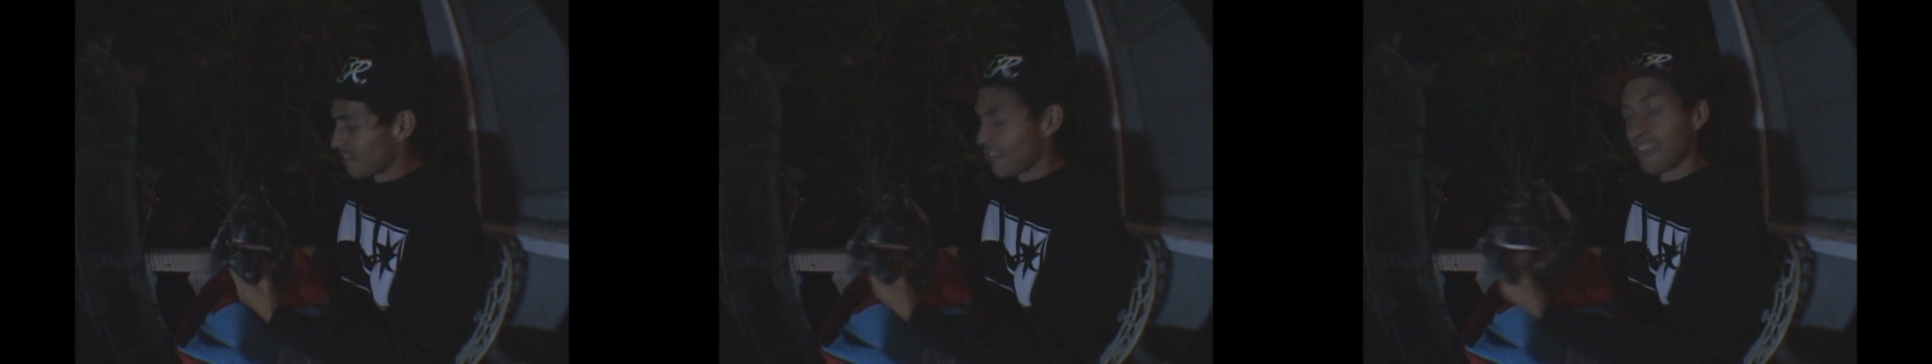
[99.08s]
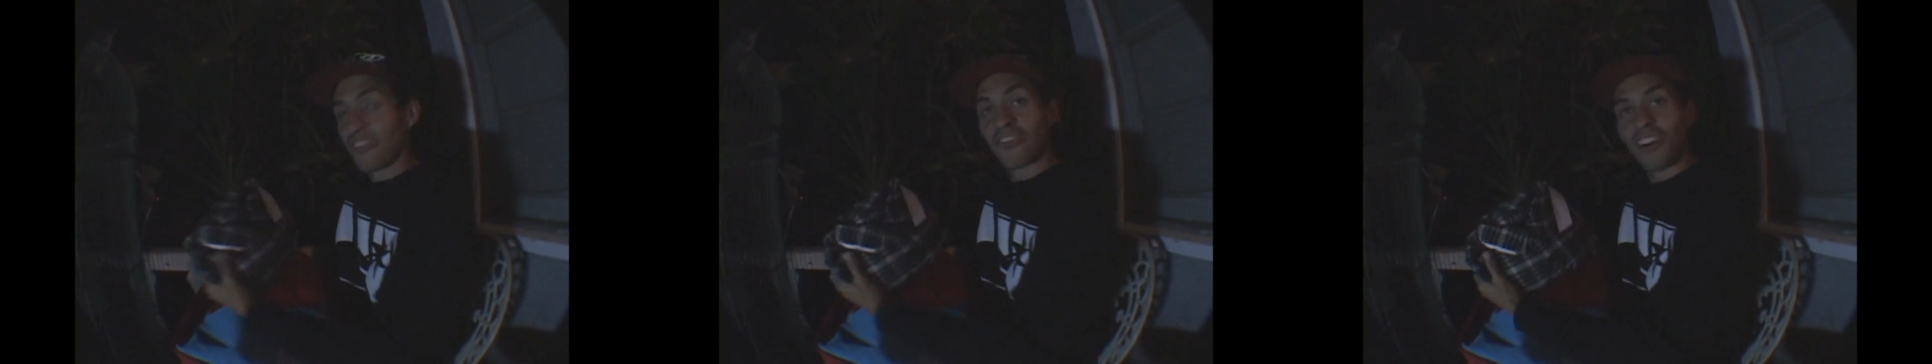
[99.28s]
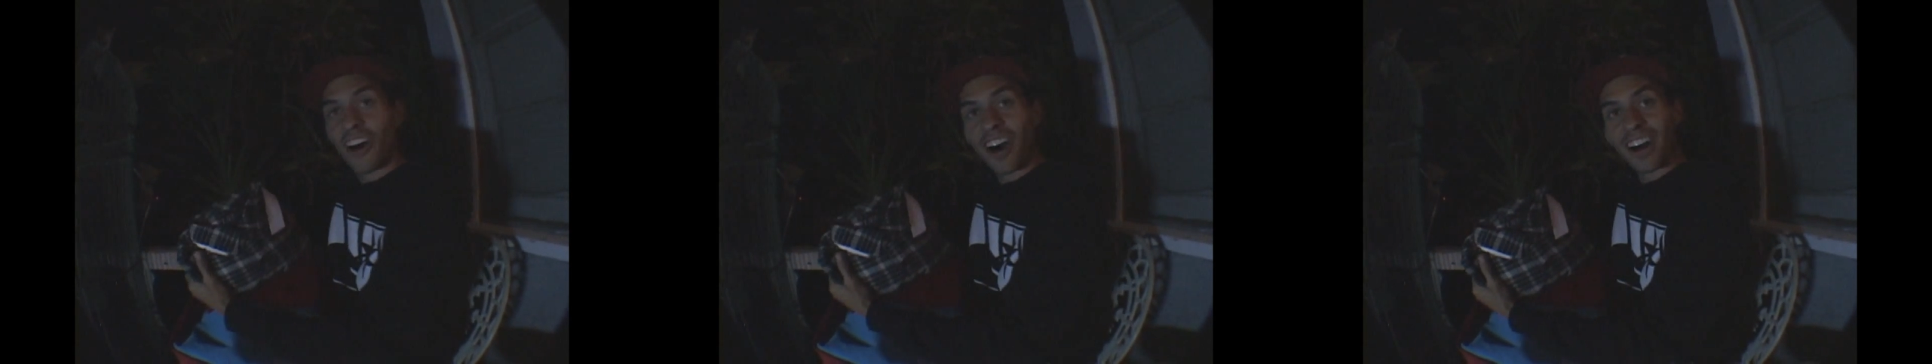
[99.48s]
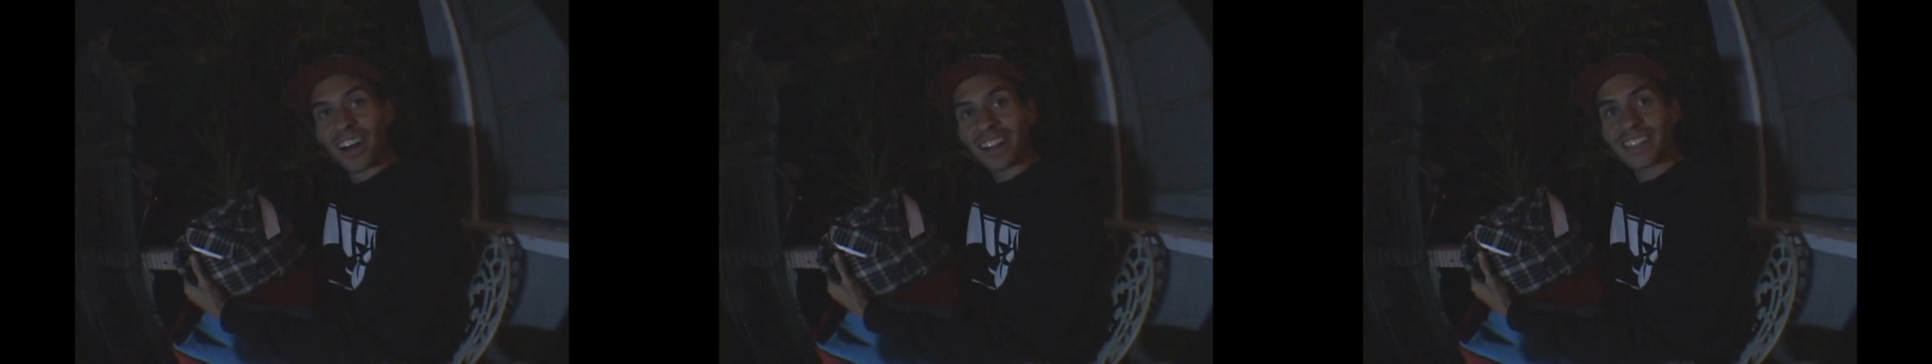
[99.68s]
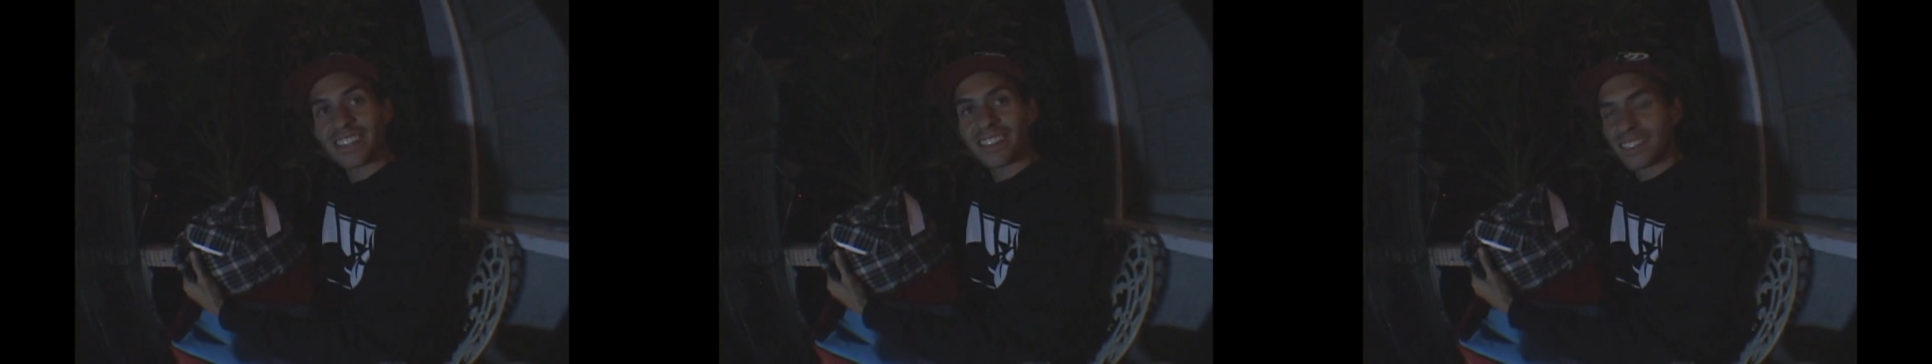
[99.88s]

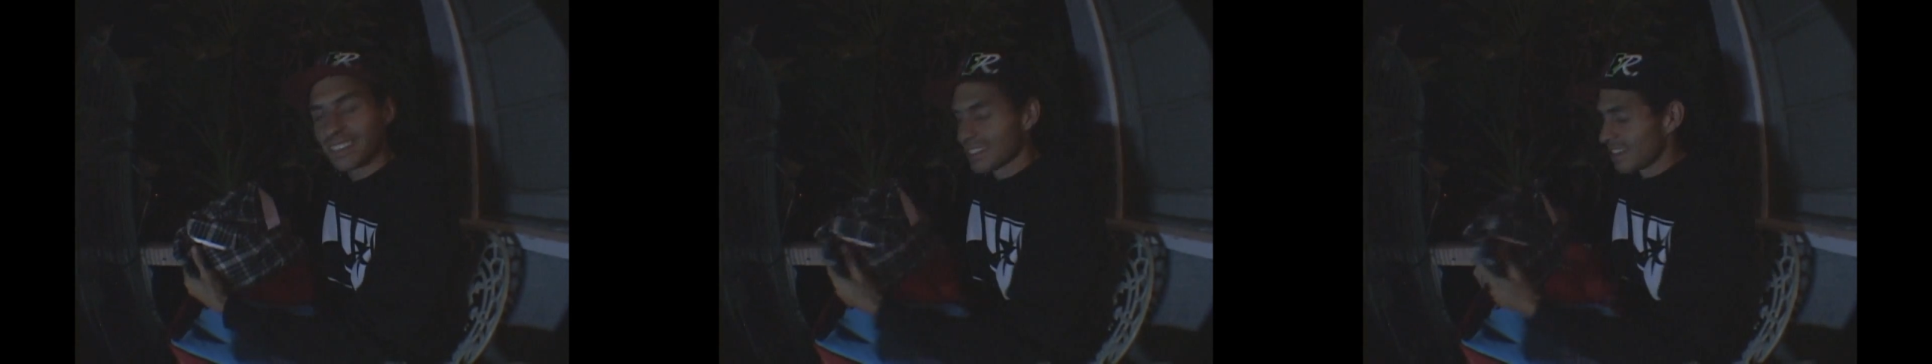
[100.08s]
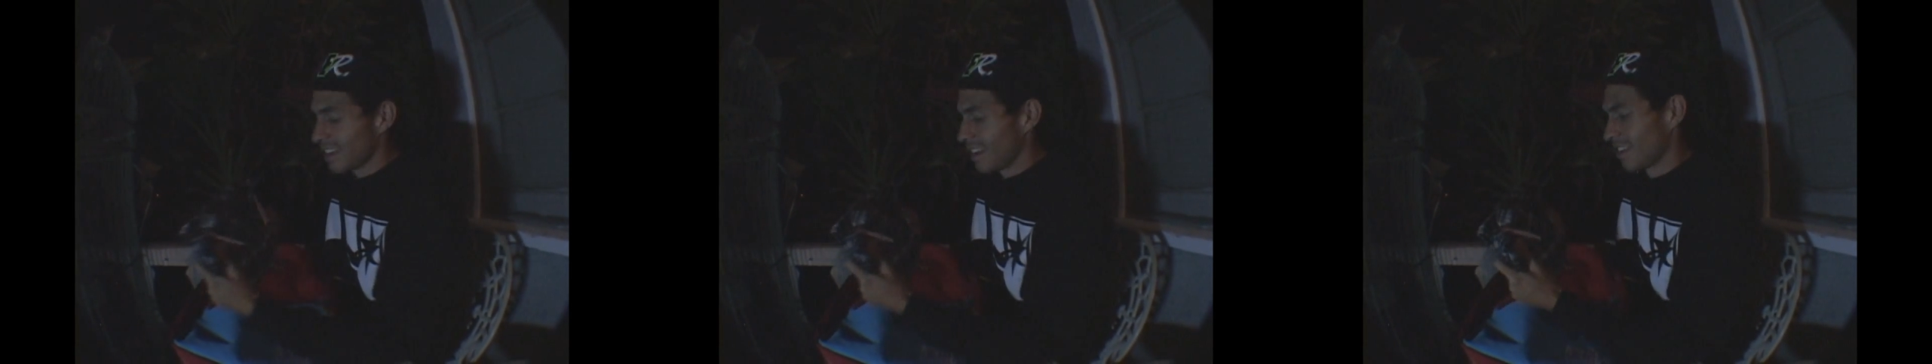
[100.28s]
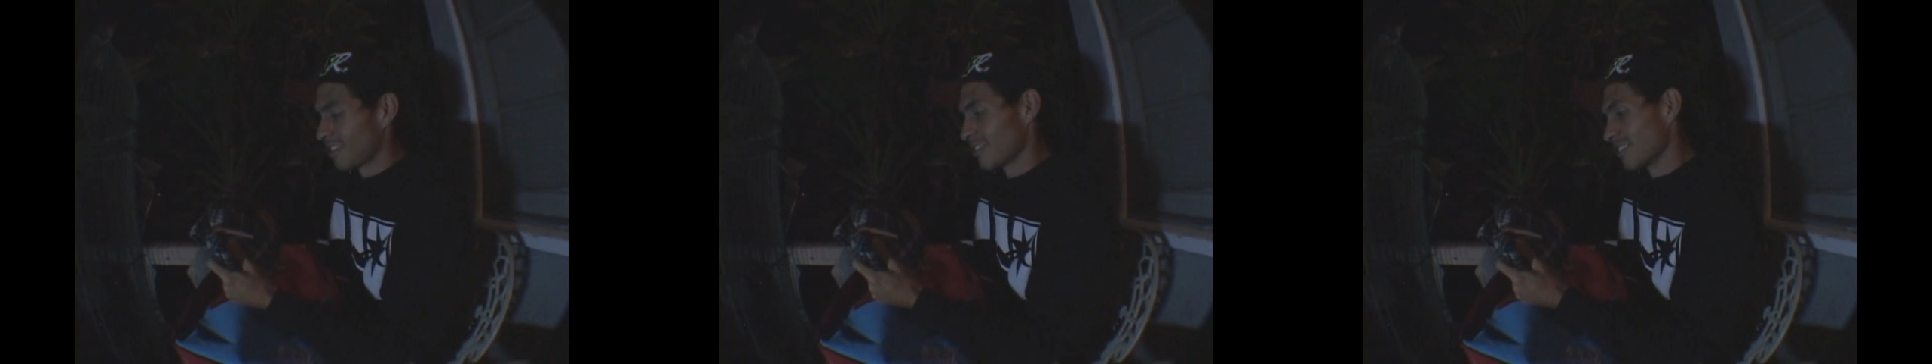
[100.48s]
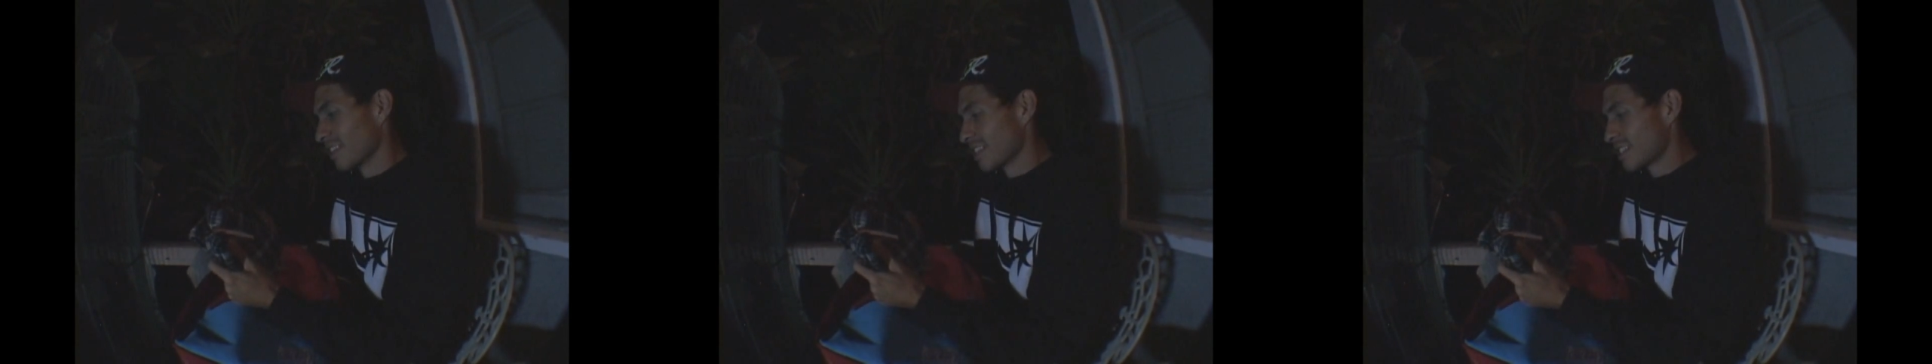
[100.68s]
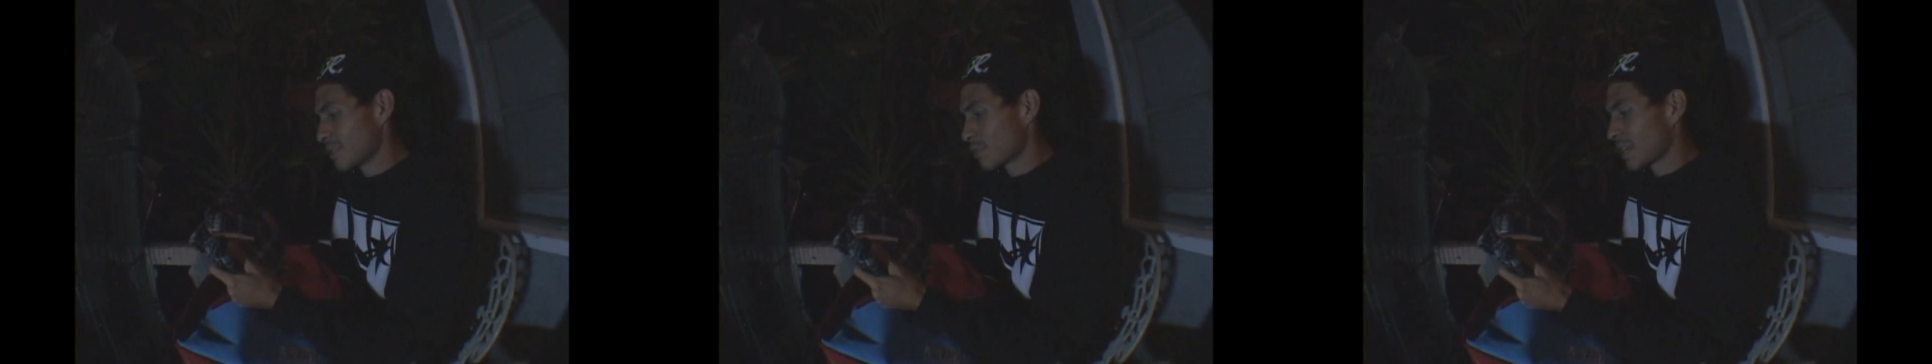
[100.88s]
Fox? I don't know,
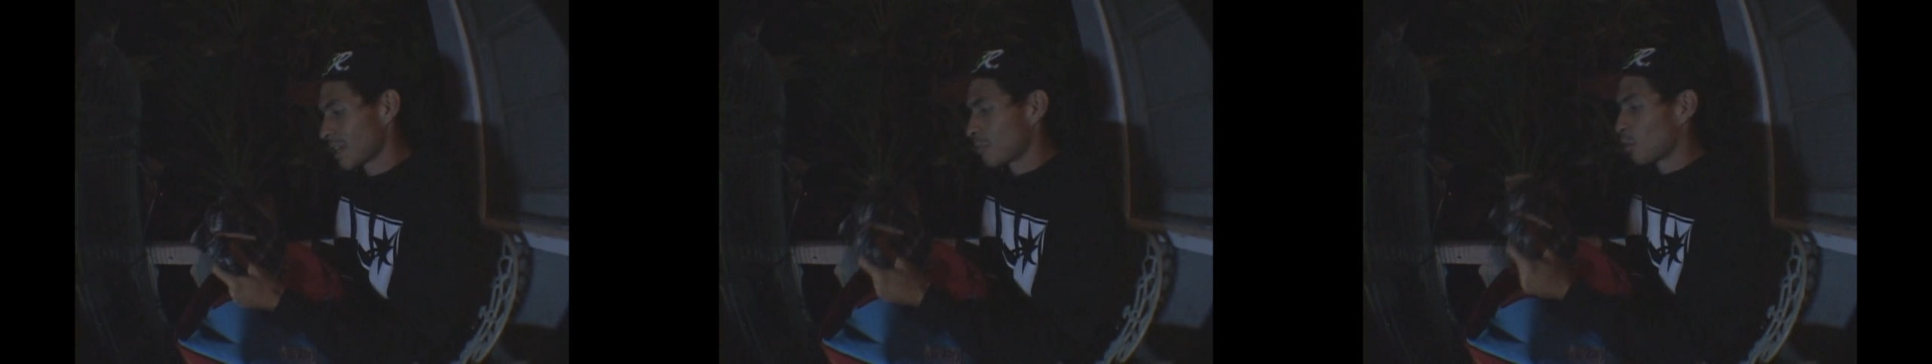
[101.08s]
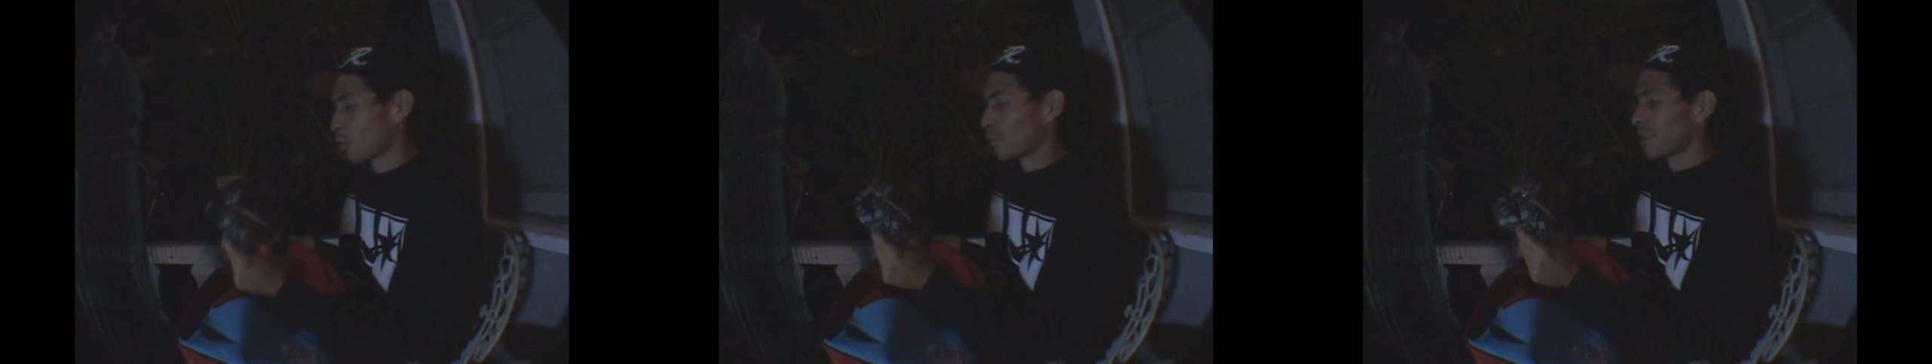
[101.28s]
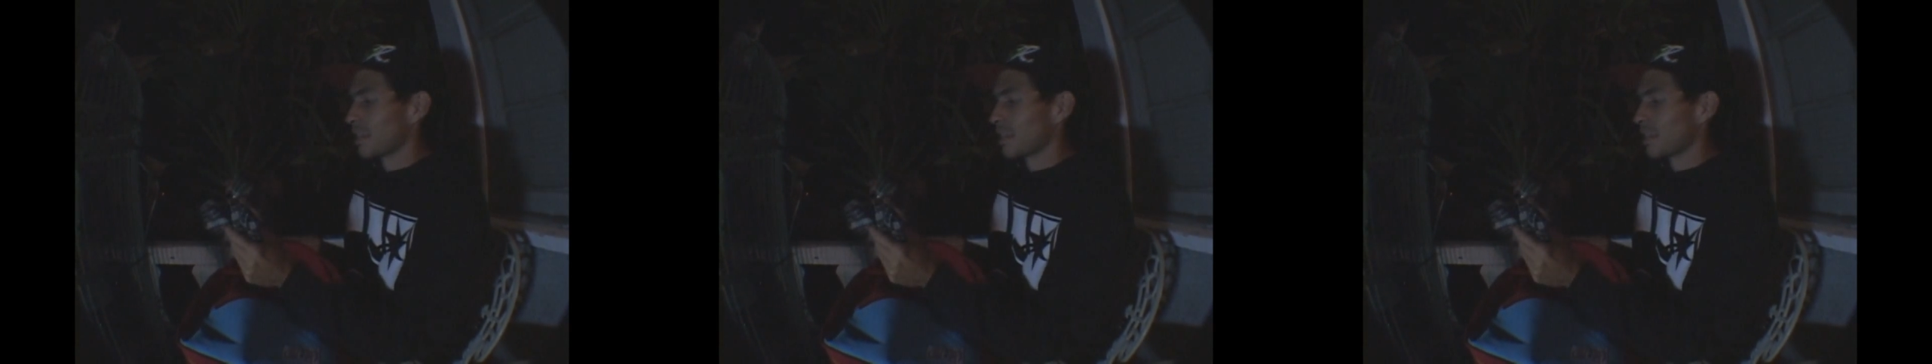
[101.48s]
that seems kind of more